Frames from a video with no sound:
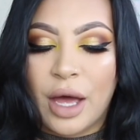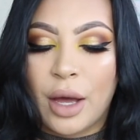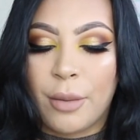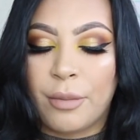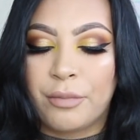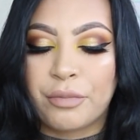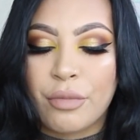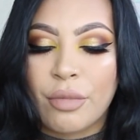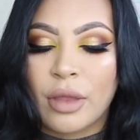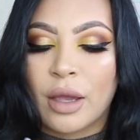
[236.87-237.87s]
um
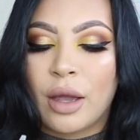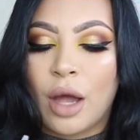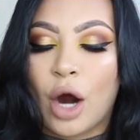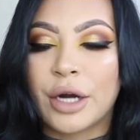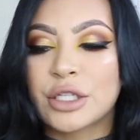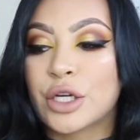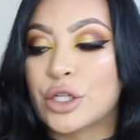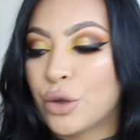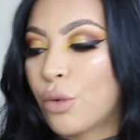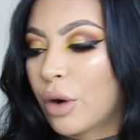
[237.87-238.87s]
Artist
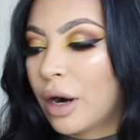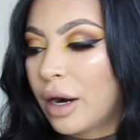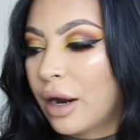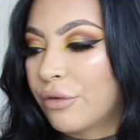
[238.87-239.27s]
Couture.